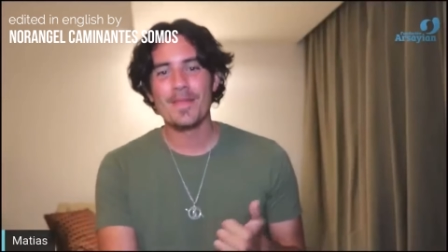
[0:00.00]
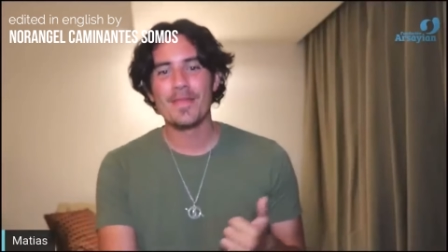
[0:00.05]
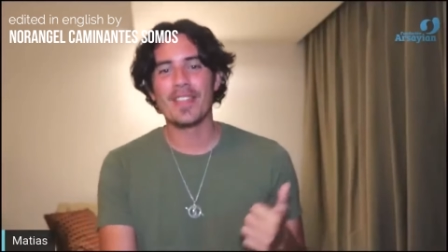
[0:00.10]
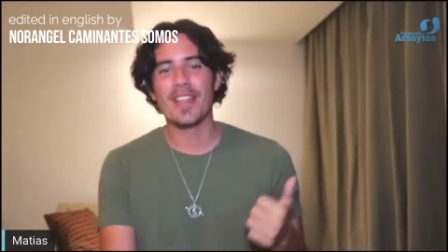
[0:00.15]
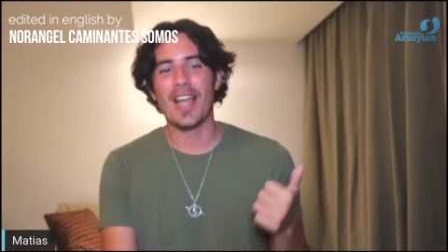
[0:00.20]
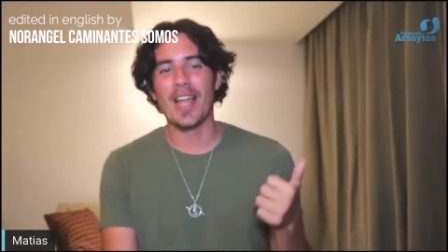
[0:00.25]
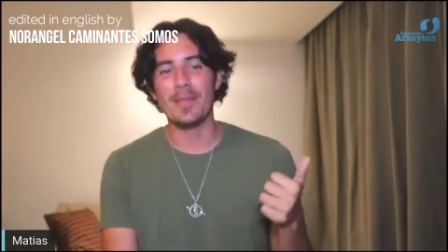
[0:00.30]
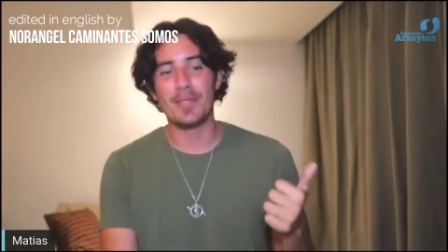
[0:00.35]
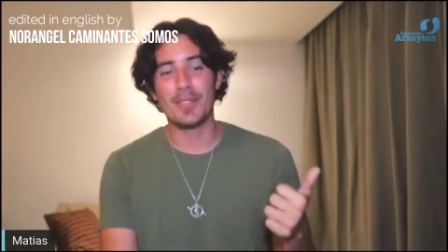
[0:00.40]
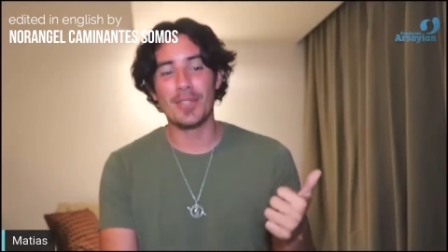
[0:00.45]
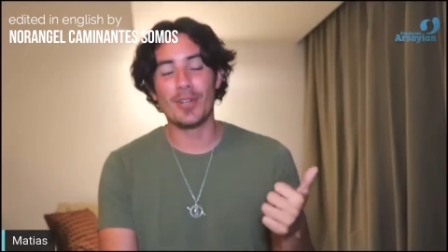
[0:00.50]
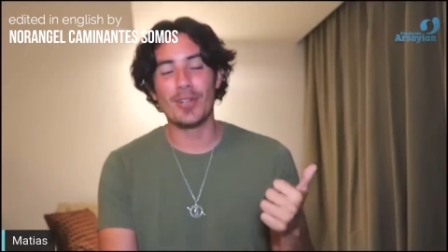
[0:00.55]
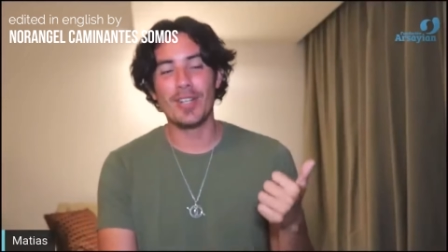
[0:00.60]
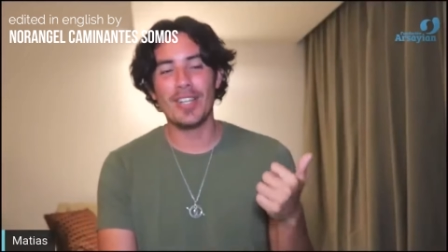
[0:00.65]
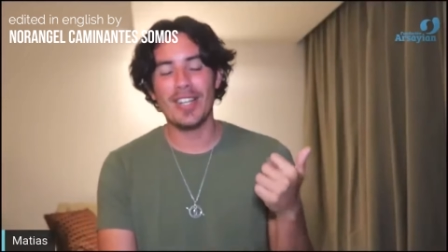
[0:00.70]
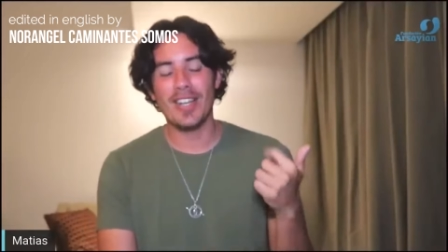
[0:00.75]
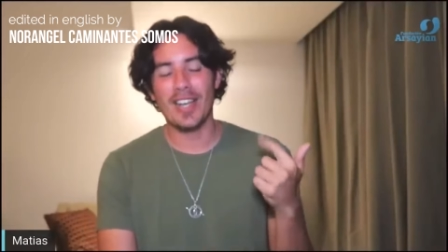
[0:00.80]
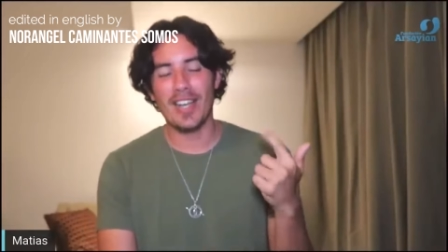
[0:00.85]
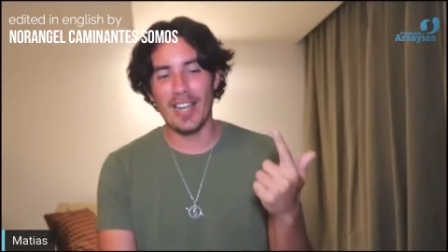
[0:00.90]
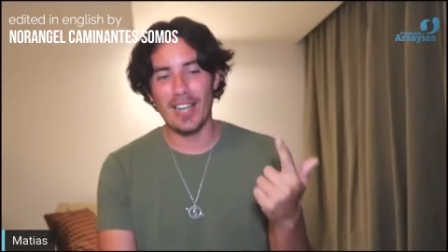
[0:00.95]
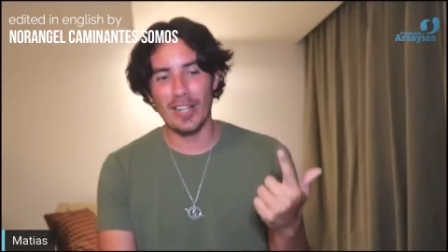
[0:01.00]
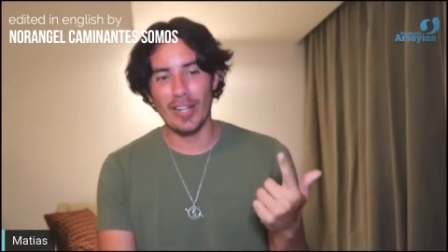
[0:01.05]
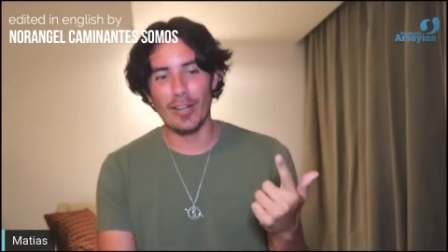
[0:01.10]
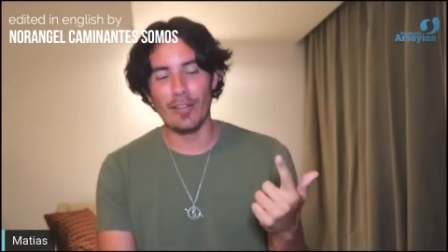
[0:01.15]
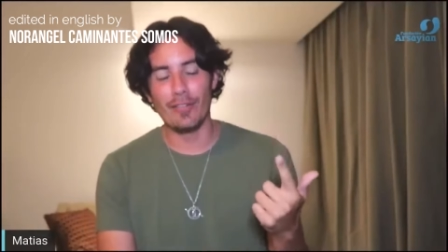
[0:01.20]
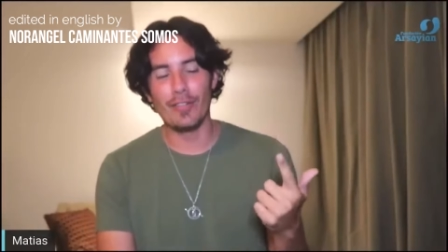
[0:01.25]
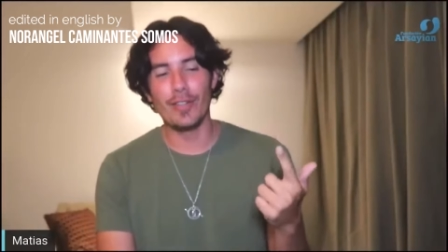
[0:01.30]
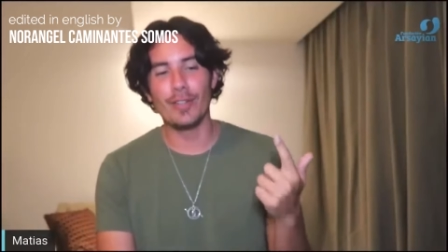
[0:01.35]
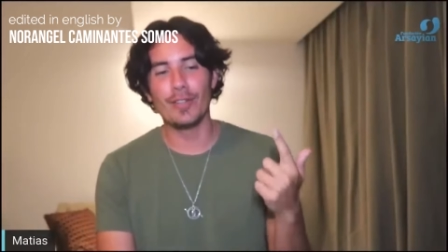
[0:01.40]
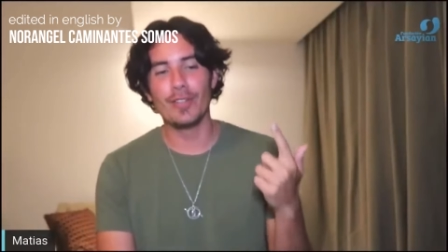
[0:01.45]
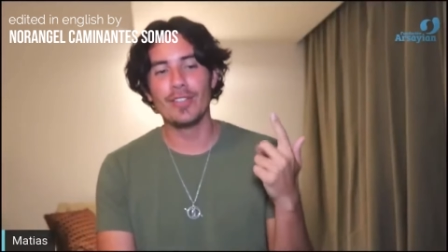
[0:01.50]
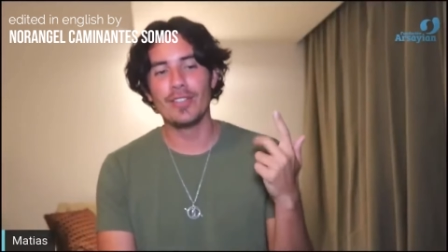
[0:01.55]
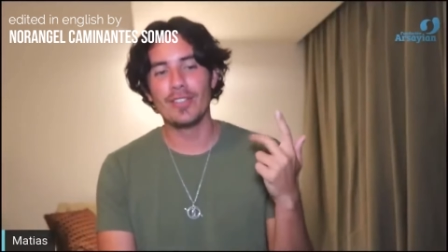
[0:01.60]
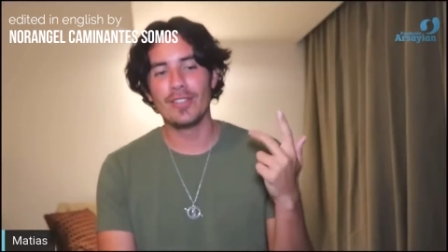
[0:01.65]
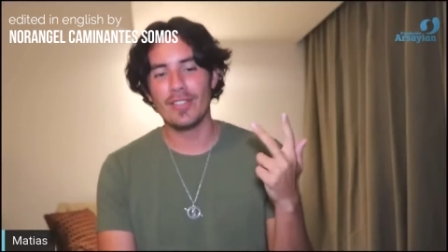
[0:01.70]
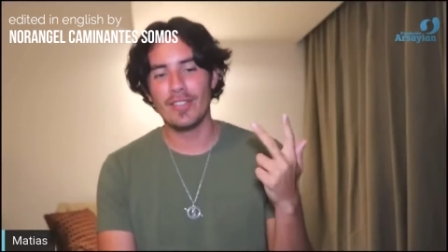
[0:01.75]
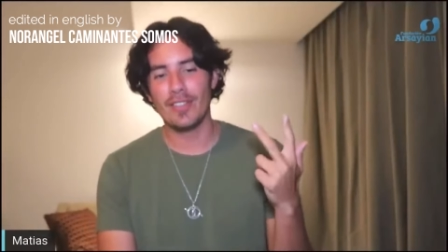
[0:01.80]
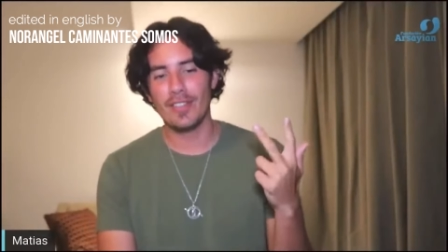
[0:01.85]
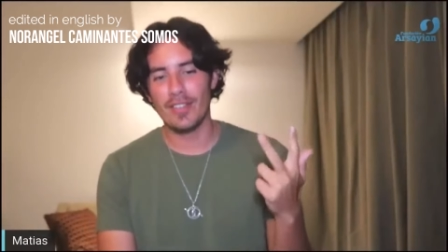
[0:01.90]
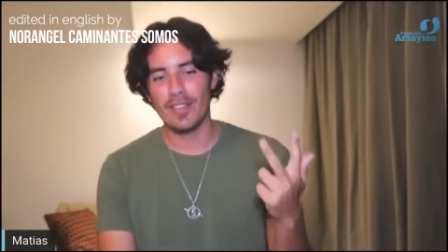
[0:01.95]
I'm sorry, I love you.
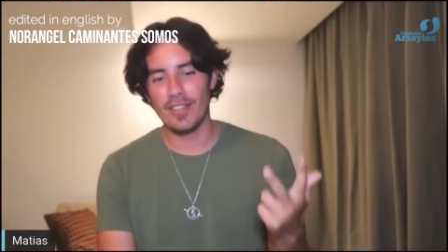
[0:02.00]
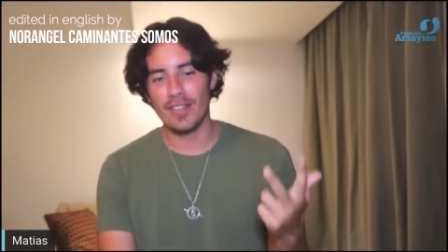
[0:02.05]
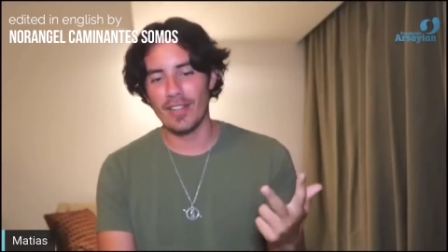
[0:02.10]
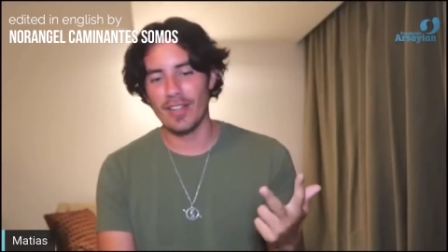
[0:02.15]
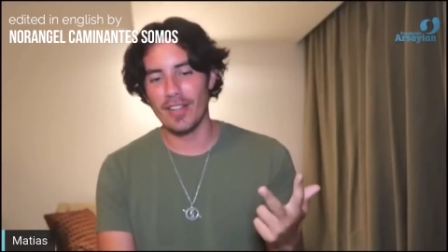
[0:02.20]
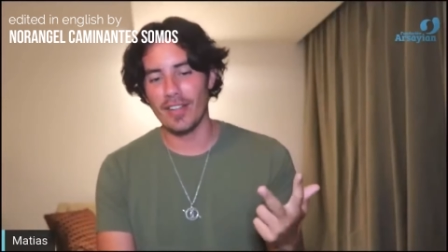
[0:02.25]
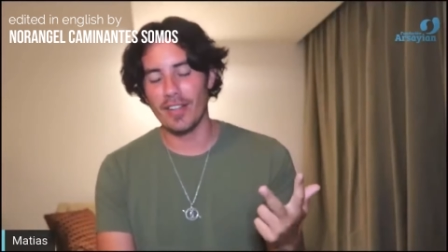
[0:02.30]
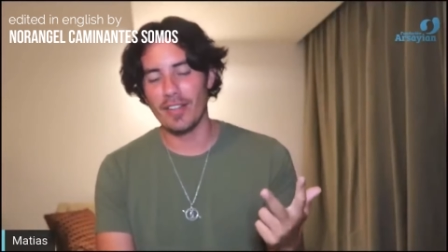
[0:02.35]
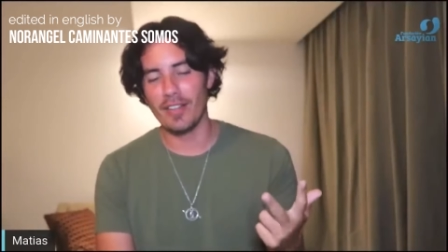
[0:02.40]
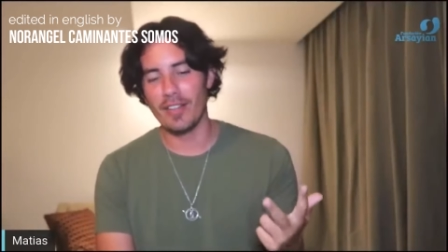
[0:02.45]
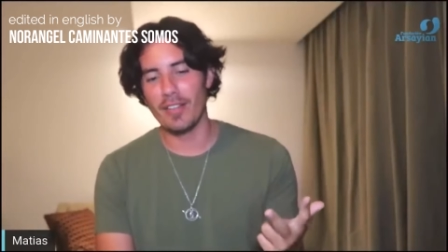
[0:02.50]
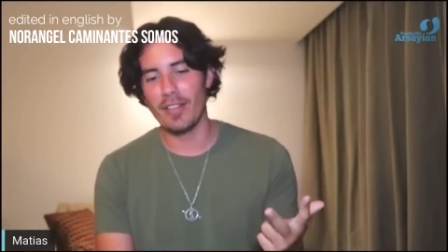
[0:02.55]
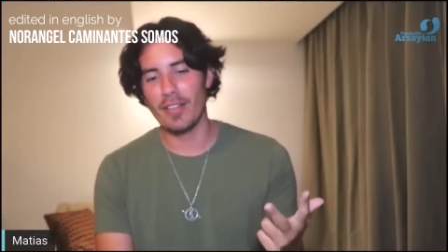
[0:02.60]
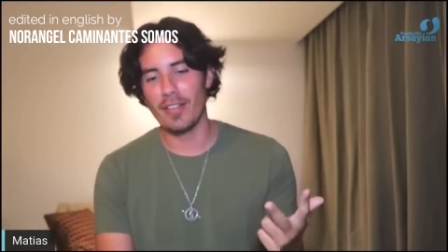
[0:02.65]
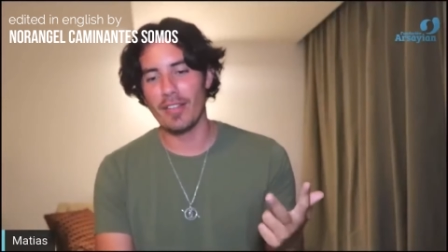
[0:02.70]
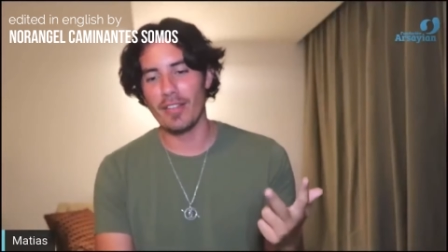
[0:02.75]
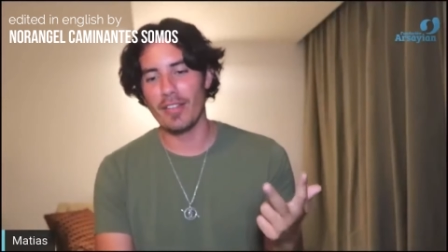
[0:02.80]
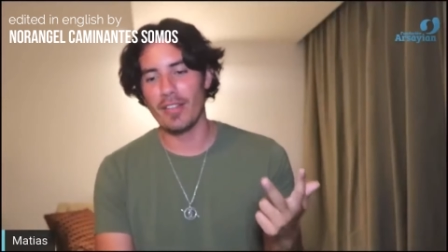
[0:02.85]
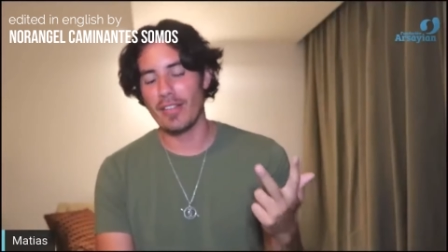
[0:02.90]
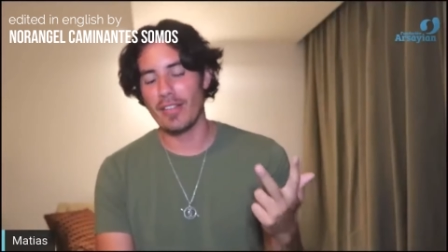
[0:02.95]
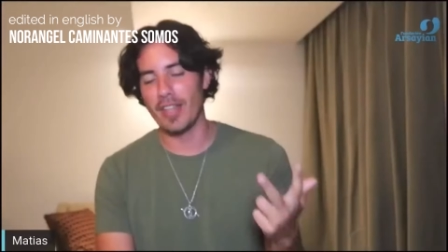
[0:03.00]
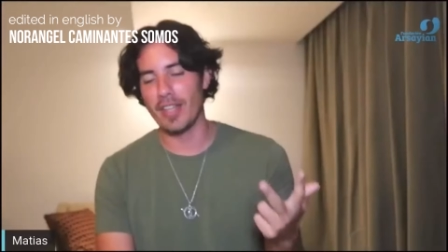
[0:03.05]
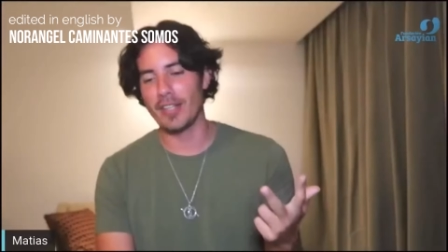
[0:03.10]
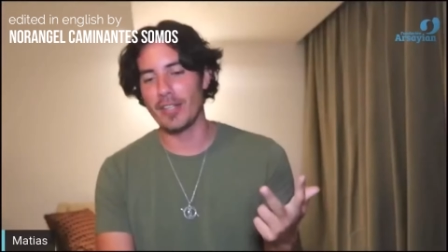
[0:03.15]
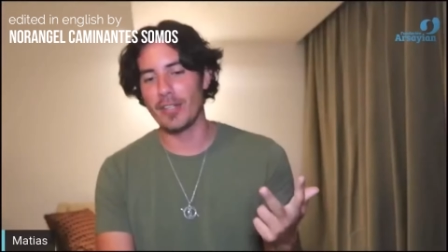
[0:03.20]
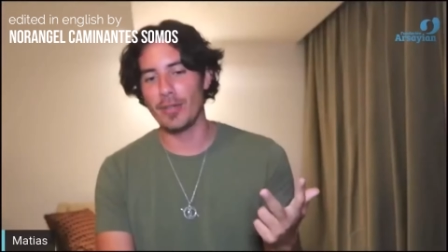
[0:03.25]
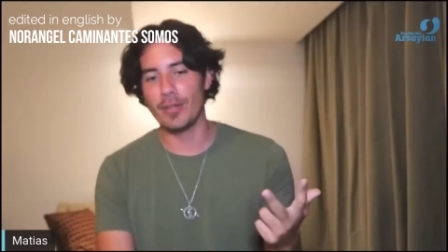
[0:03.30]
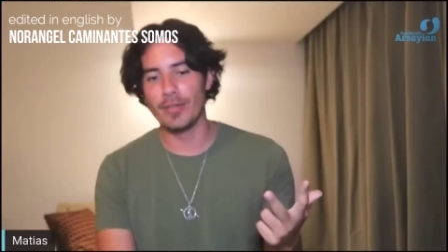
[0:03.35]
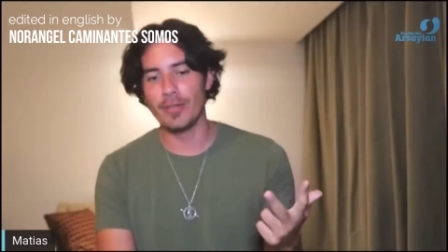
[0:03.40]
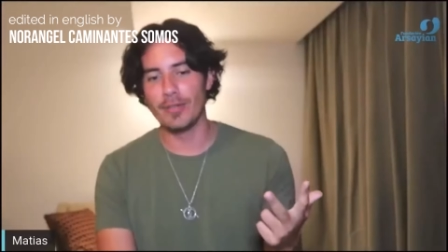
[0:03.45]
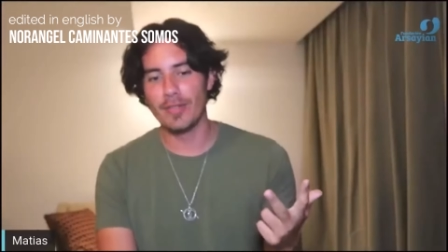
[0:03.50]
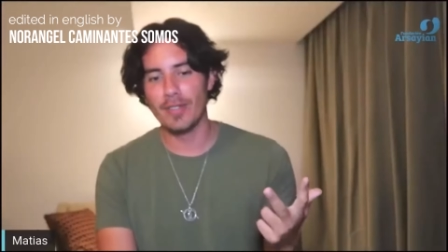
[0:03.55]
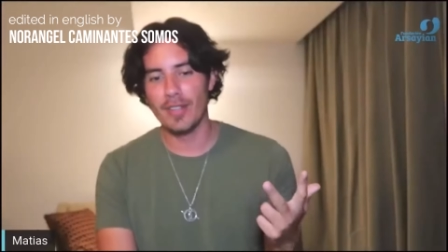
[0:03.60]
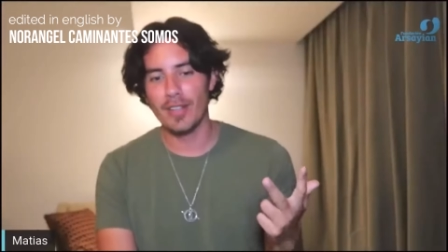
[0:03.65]
Thank you.